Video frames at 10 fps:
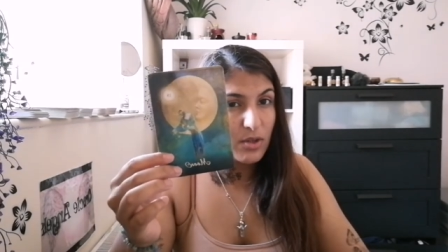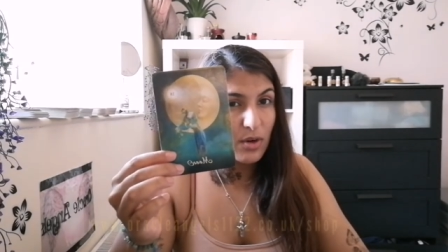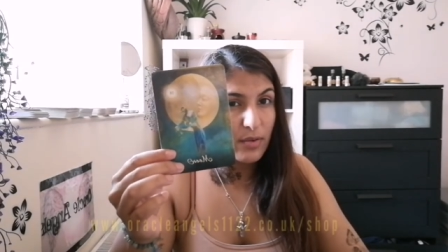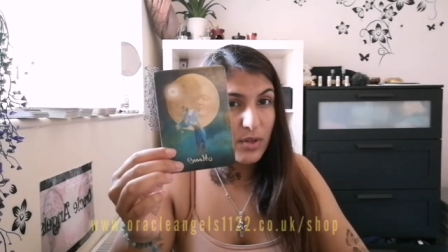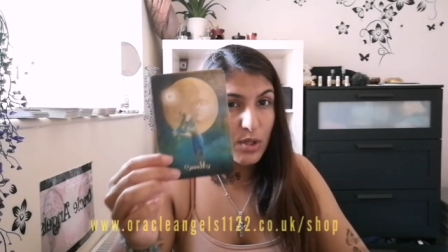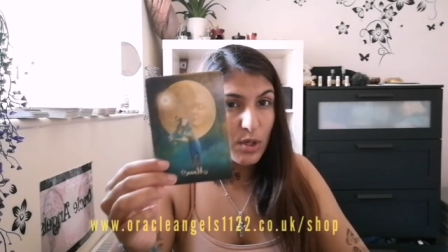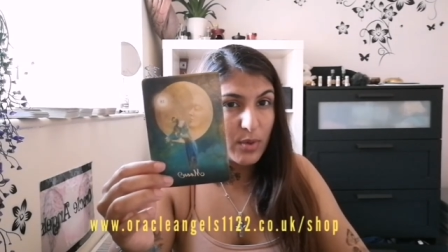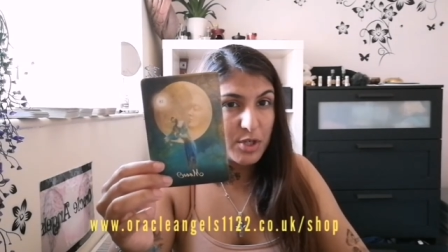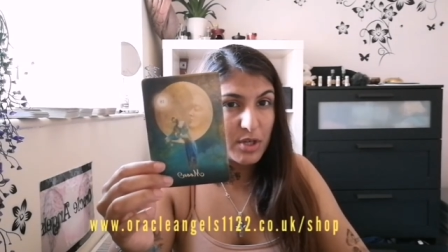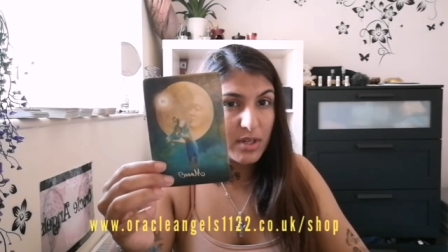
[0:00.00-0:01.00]
your
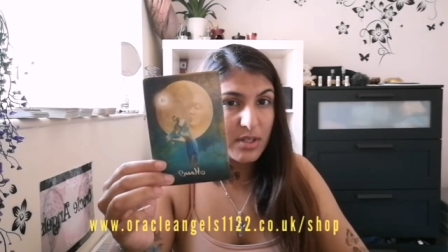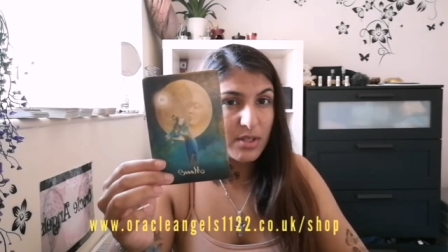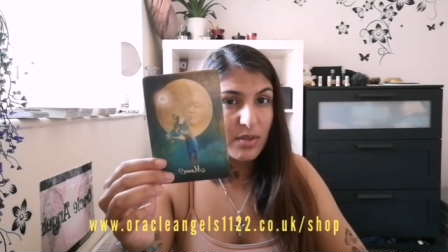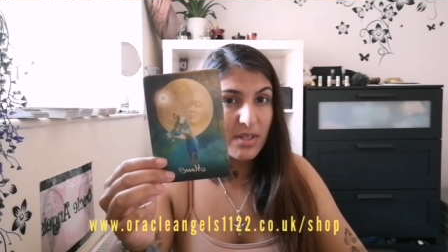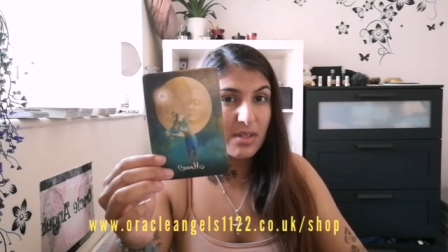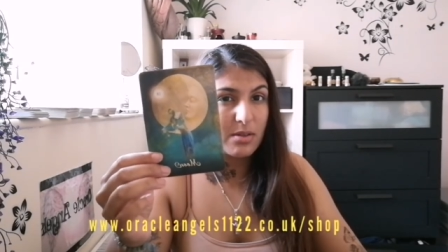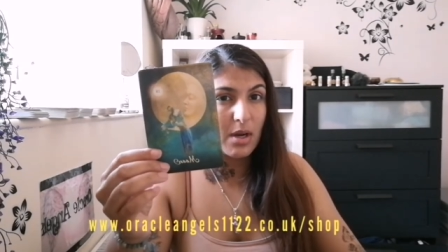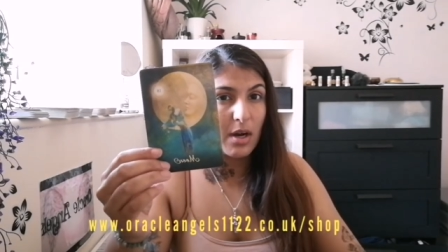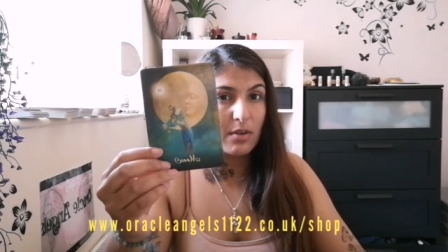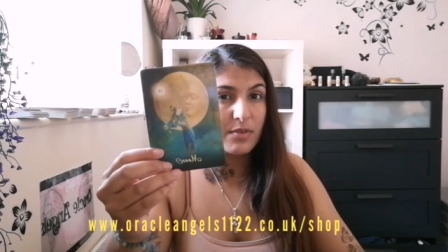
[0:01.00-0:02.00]
intuition so this is
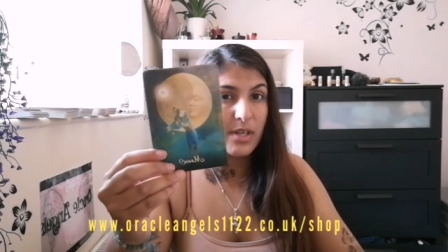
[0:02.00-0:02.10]
kind of